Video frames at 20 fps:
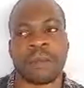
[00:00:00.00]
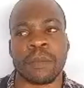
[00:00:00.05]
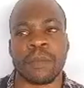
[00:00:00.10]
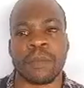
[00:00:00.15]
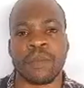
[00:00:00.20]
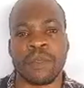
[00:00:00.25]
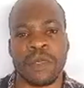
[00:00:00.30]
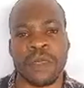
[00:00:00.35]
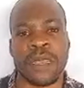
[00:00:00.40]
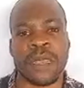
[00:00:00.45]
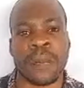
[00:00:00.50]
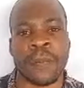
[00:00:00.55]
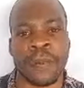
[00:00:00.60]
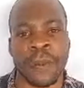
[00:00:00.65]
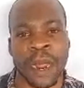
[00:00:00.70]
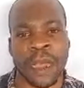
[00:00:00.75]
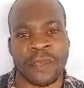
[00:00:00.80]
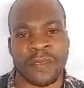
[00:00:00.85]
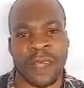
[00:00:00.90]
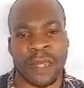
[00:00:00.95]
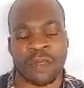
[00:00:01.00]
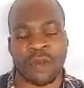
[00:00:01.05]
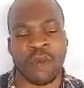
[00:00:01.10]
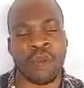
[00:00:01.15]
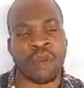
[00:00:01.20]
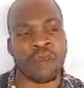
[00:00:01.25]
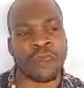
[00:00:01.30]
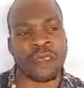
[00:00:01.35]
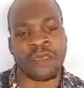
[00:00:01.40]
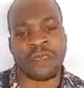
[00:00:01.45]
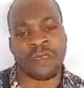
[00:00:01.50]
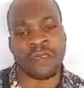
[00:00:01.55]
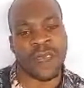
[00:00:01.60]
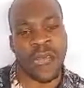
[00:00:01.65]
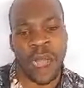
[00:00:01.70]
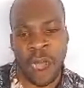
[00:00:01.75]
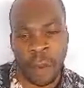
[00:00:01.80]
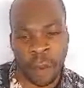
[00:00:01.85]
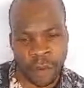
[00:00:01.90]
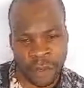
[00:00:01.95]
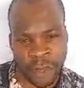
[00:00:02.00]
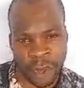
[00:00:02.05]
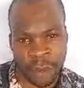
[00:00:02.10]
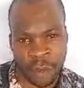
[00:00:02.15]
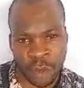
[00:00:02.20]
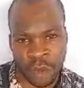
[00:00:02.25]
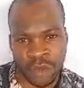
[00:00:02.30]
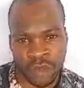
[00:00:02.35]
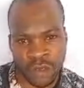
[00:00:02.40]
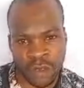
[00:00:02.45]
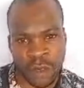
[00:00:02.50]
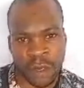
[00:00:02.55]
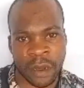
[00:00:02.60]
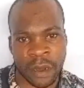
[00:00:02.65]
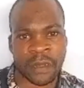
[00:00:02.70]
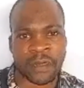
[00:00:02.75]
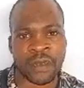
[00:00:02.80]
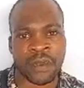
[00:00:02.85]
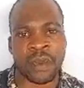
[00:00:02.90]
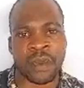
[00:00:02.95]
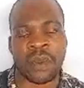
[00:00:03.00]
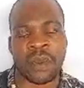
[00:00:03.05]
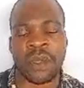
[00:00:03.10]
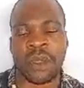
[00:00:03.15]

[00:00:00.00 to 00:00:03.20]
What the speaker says: put a price that, oh, this is how much I'm going to sell it to,